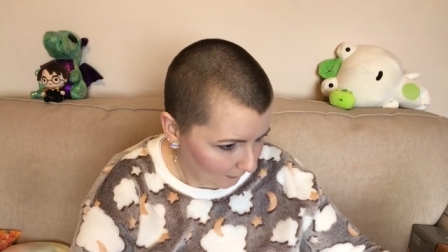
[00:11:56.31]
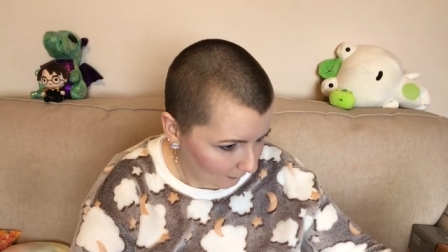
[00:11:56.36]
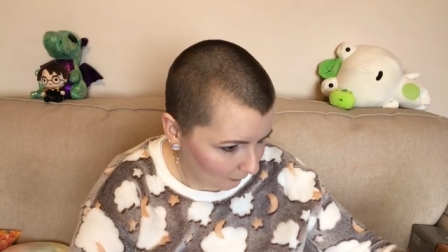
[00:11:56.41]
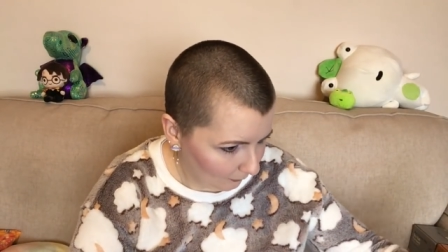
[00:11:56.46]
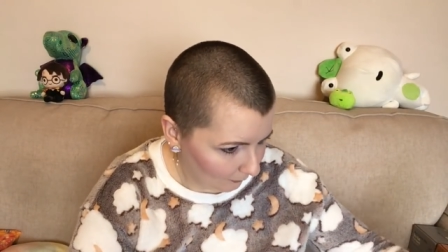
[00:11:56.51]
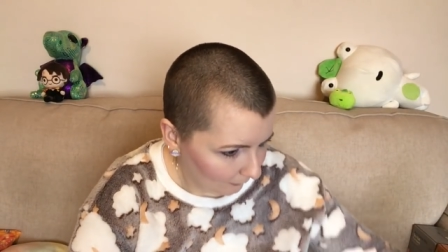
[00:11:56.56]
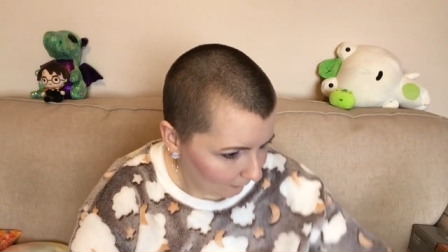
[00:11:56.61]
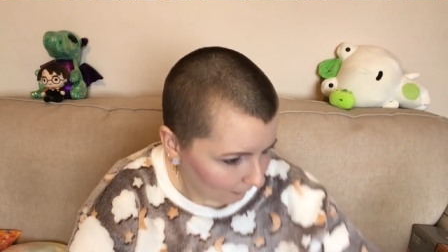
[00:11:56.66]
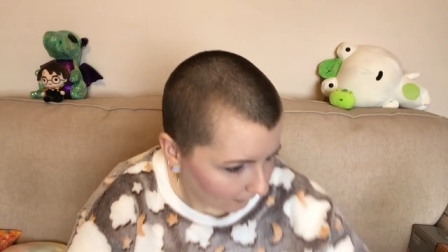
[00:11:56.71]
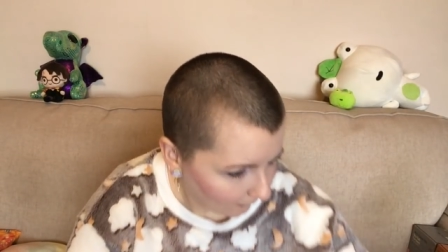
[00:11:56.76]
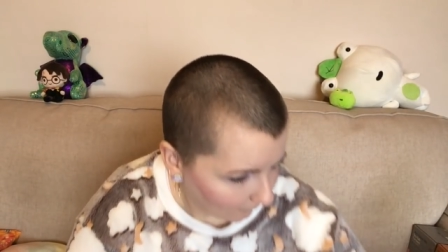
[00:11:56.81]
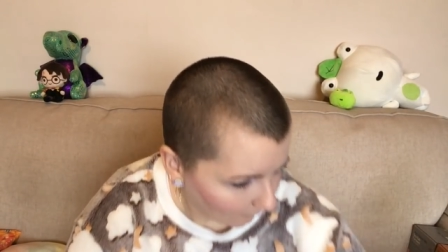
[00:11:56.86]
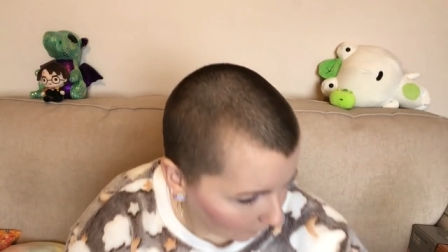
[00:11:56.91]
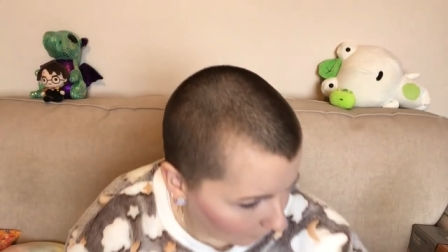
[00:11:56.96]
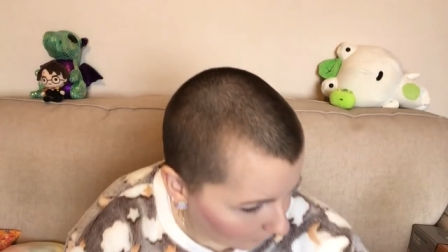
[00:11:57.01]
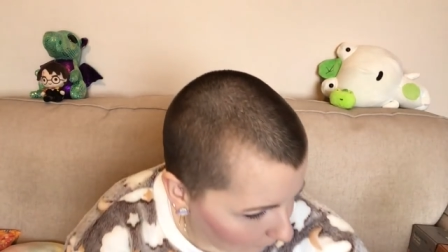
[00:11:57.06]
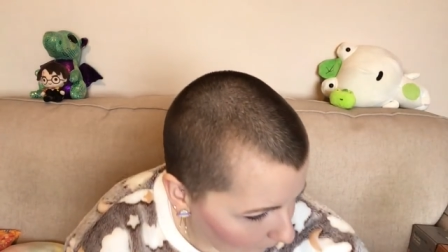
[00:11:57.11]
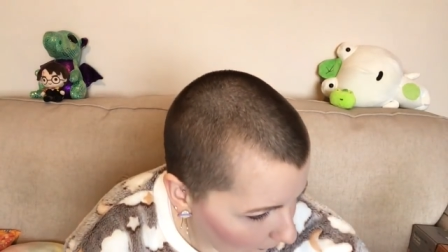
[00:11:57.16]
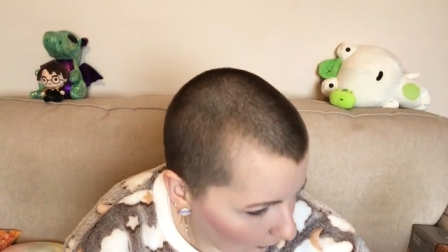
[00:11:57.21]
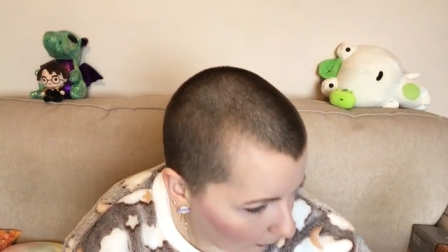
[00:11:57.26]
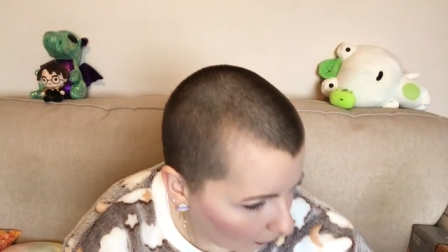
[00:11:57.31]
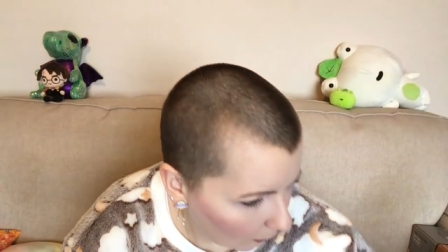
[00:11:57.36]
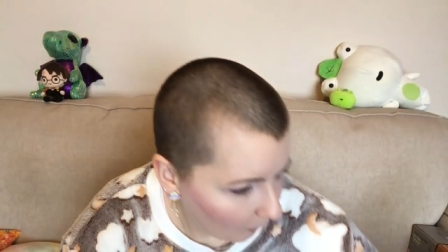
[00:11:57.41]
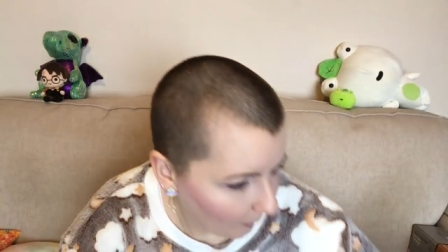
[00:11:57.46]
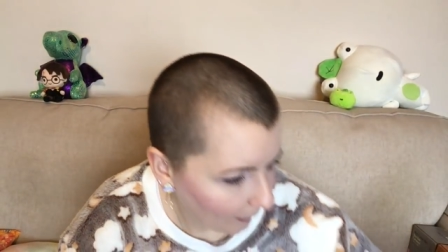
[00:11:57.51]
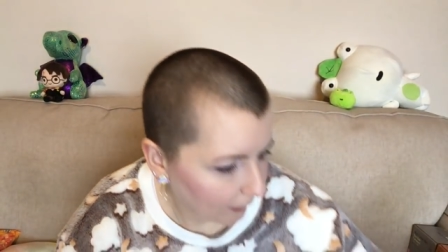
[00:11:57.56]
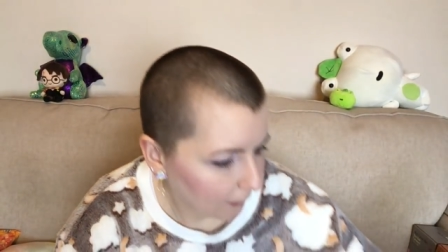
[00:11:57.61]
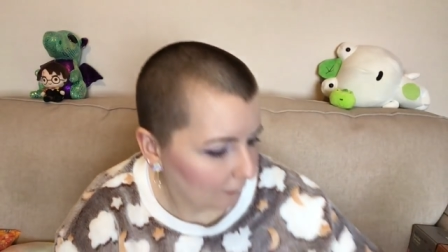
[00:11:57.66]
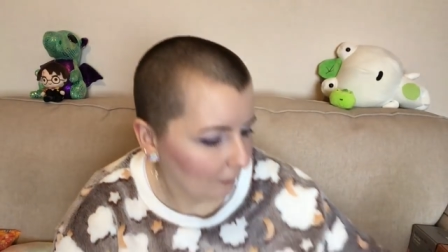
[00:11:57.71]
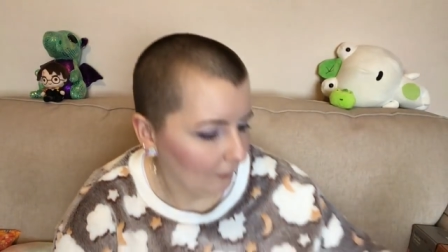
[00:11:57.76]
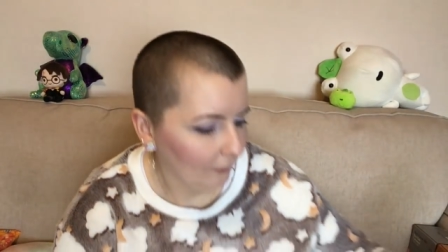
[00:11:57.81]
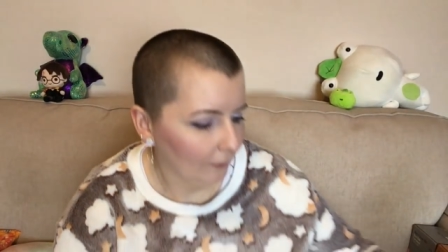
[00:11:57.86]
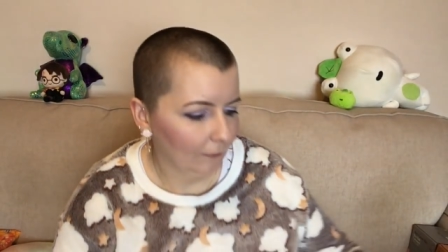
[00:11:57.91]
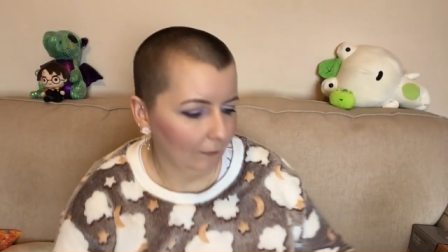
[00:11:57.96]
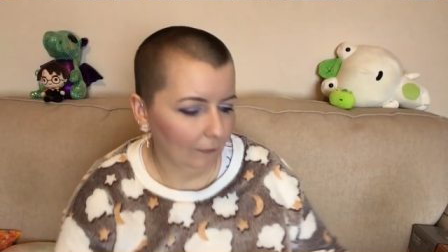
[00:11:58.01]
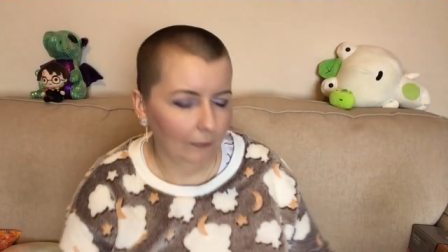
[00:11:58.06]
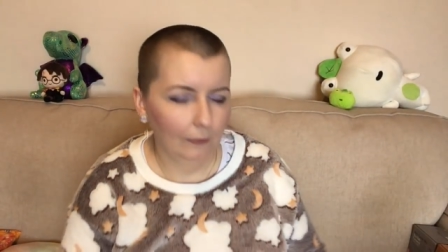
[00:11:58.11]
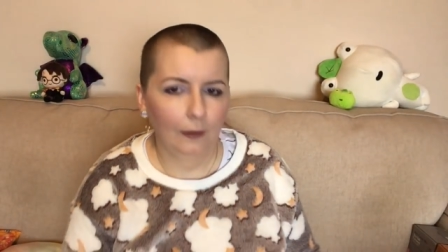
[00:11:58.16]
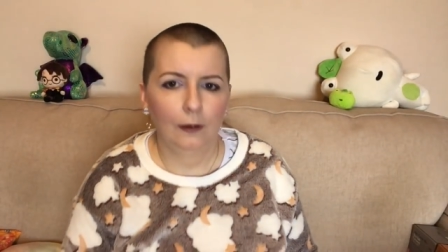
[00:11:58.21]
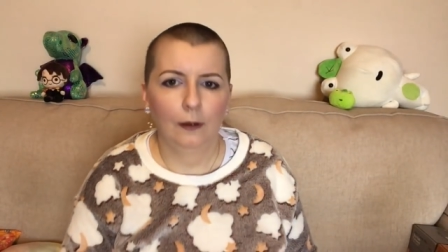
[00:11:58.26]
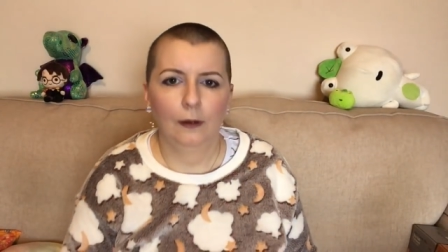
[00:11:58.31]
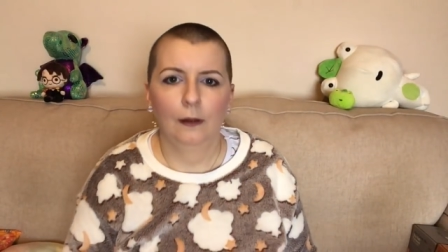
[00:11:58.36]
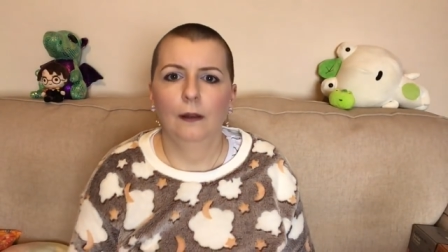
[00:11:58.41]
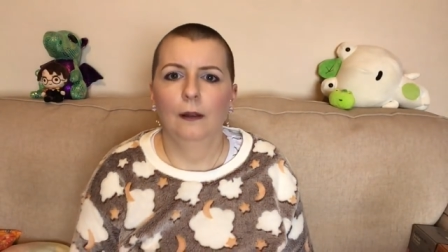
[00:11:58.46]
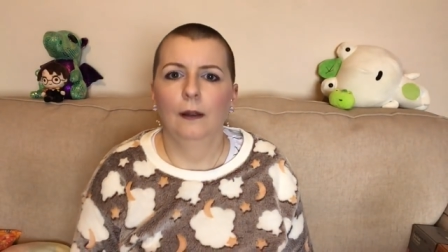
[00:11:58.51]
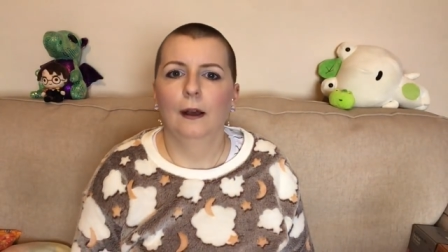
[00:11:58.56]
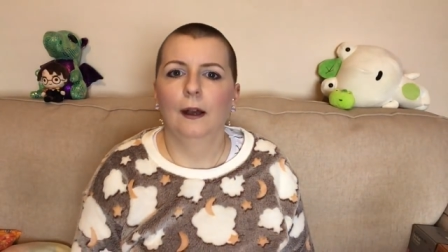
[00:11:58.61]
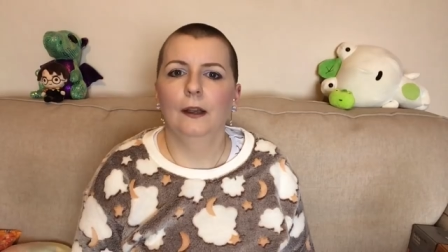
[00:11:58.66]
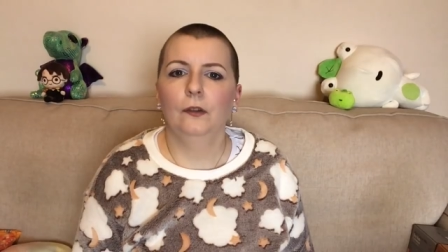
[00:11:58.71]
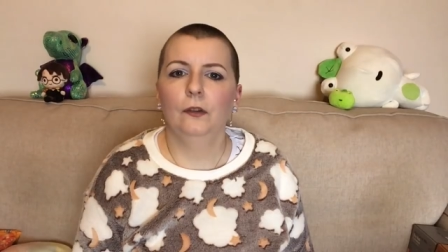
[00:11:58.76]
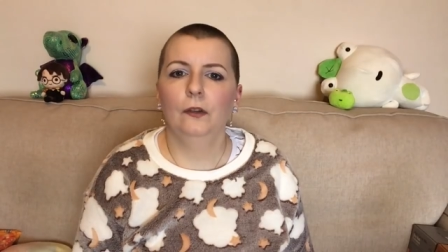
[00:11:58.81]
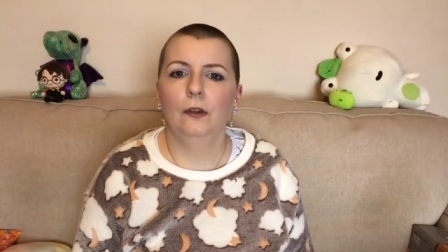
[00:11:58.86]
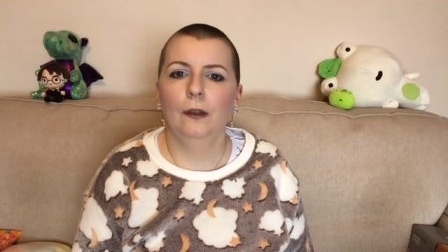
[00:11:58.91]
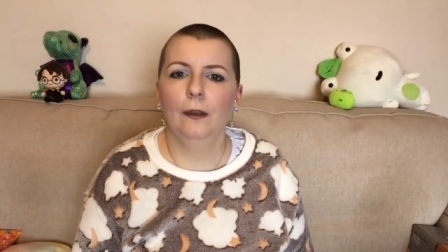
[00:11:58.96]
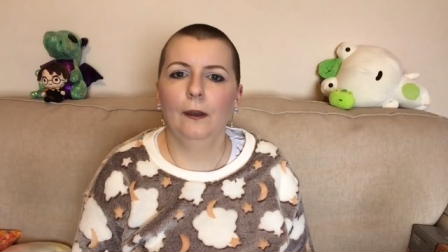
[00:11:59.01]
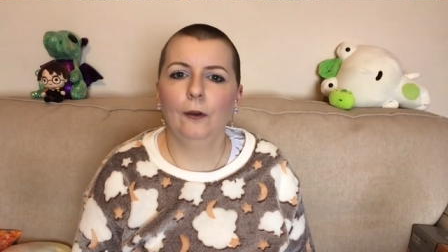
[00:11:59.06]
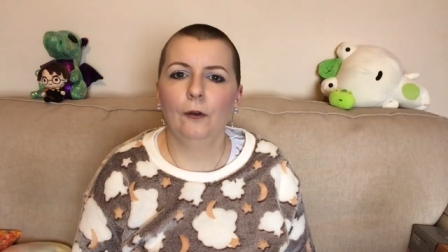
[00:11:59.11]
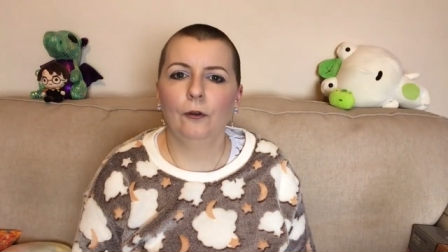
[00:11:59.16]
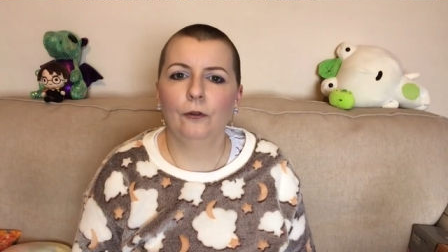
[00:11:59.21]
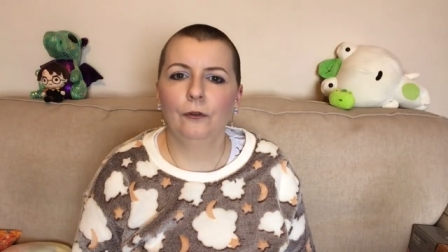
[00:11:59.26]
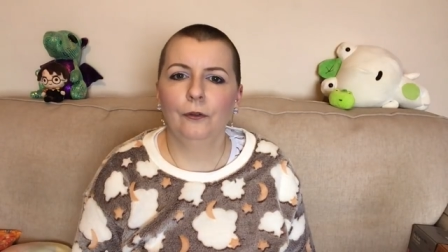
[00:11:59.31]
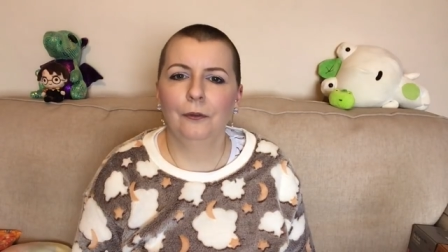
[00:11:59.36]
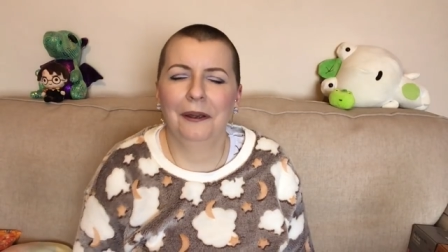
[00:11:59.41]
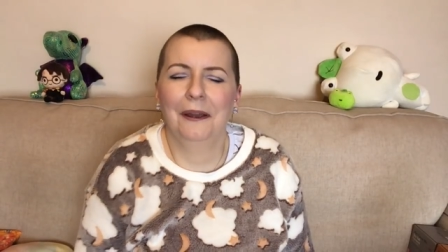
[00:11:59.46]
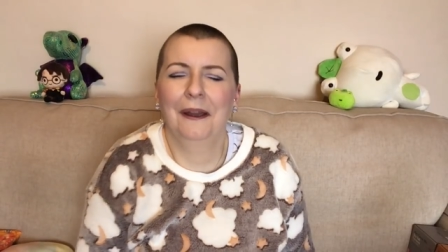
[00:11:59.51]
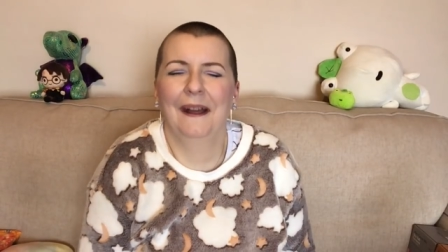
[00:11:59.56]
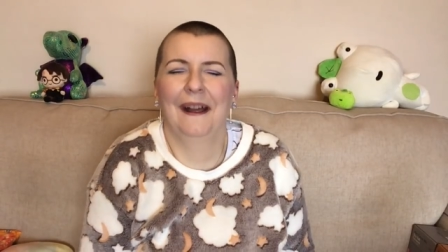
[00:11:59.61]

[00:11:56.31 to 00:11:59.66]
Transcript: You little cute. Oh my goodness. I see knickers.